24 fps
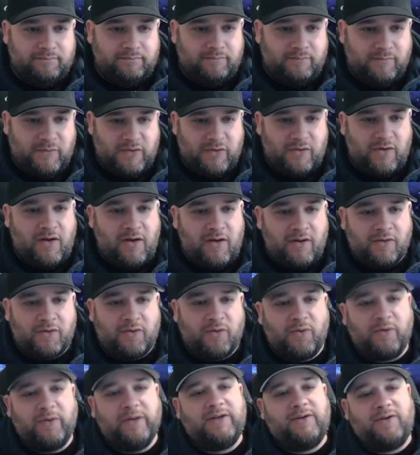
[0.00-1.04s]
Do all
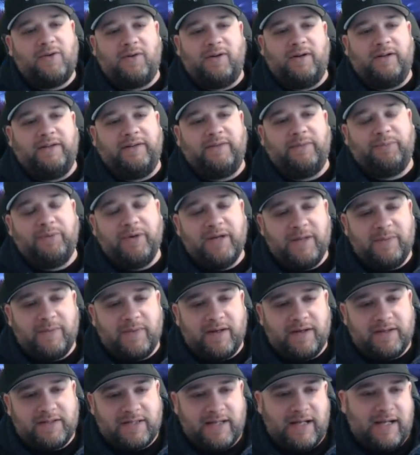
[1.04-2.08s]
corridoras pretty
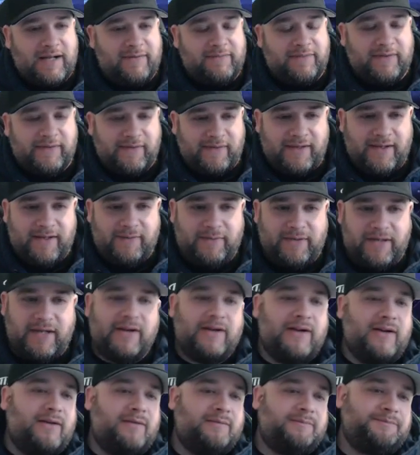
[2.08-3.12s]
much have the same
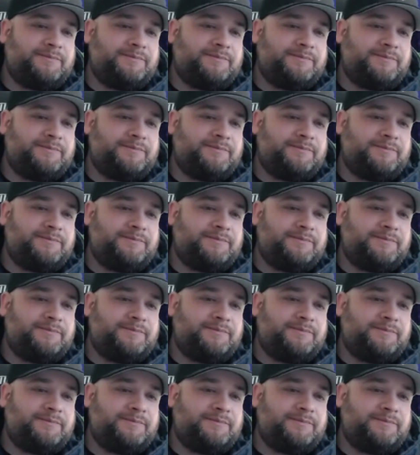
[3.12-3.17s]
care?